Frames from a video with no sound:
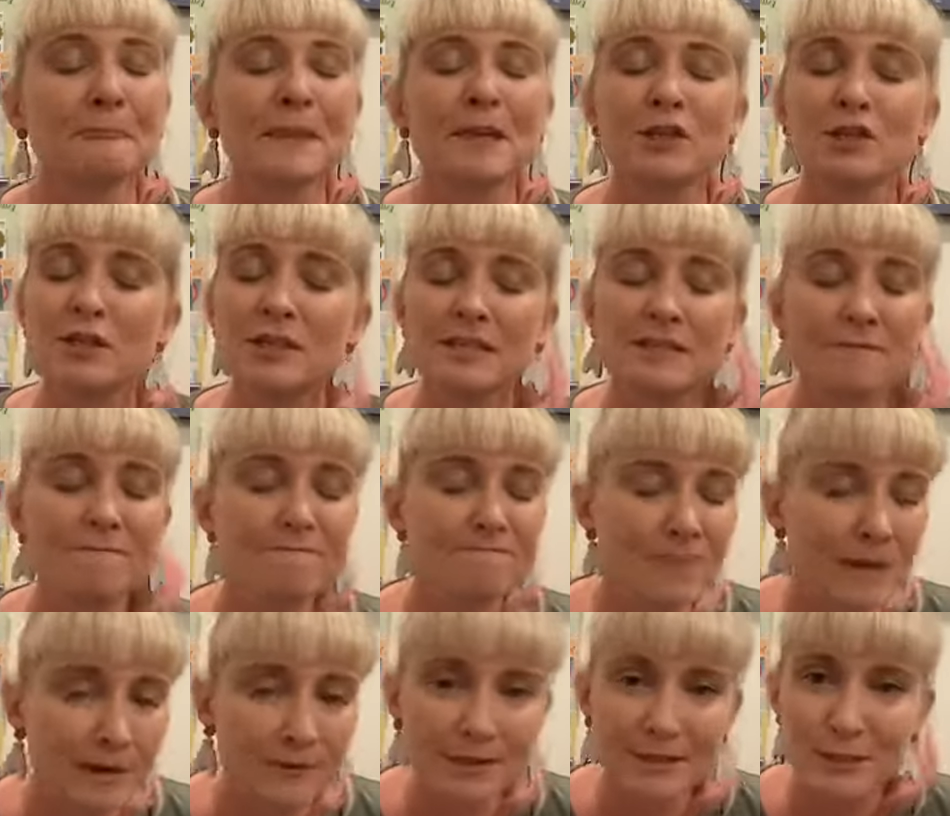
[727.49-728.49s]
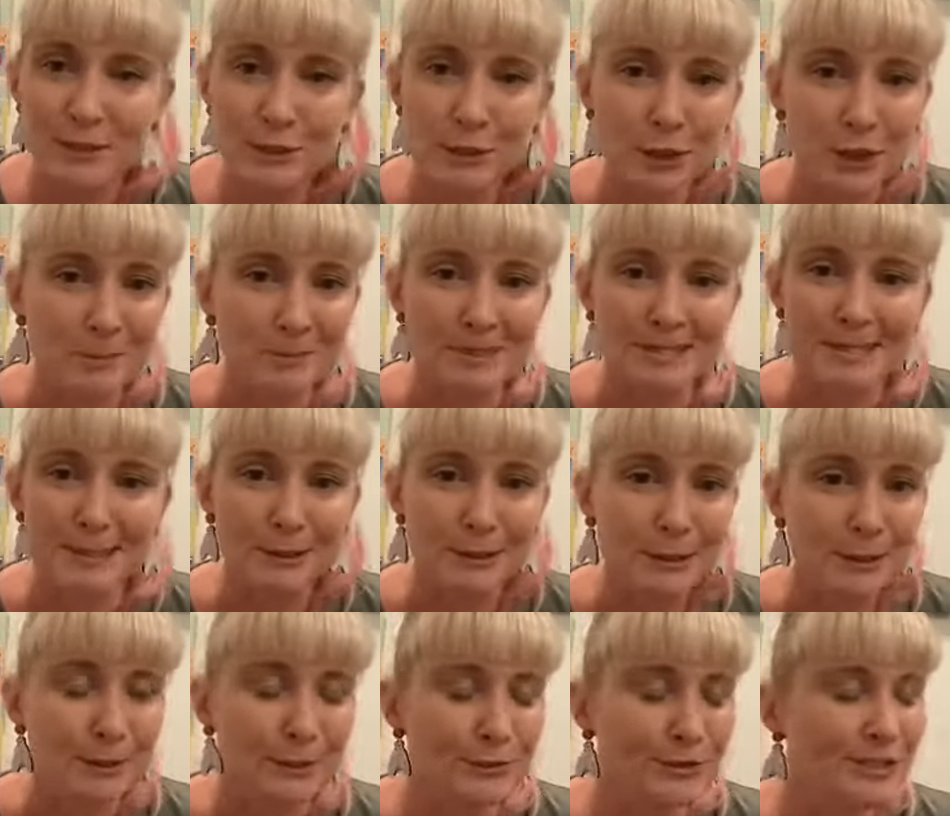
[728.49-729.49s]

She is a very determined little girl.